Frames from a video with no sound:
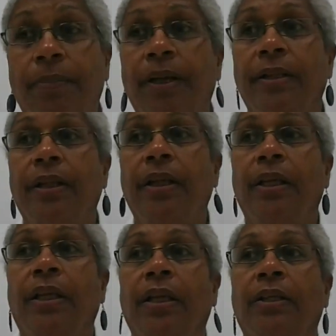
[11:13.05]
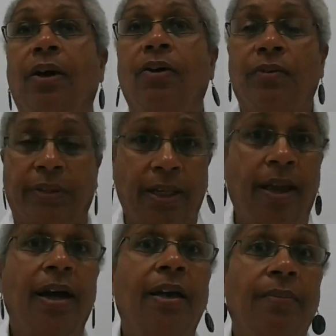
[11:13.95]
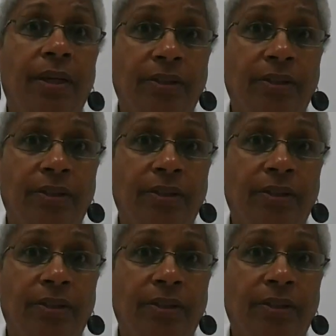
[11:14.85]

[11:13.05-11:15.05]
But over time,